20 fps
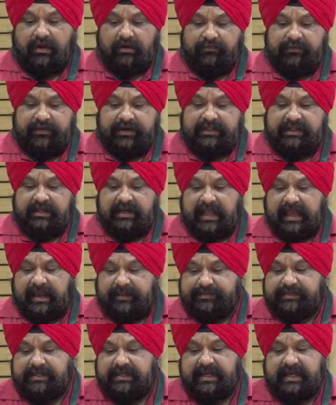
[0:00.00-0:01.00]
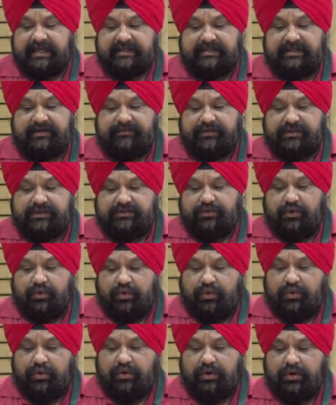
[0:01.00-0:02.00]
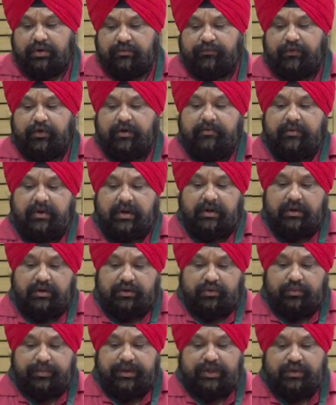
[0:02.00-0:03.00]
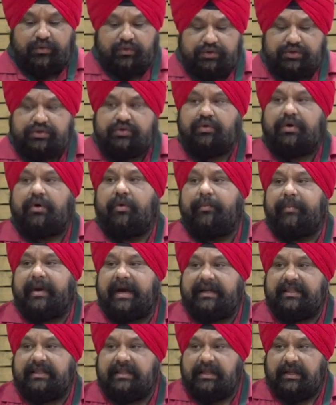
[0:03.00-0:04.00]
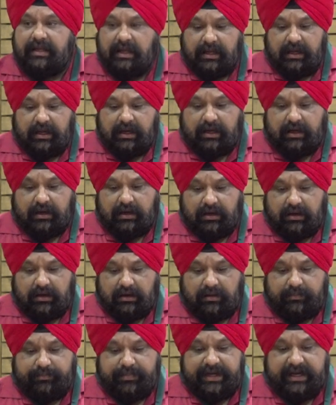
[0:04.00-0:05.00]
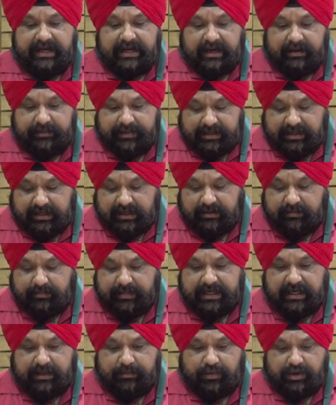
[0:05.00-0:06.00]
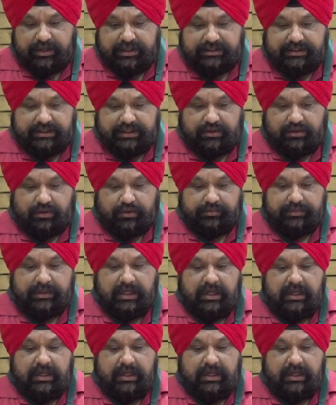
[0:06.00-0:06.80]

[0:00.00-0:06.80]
Further, abscisic acid was known to be used to combat the pre-diabetic and metabolic syndrome.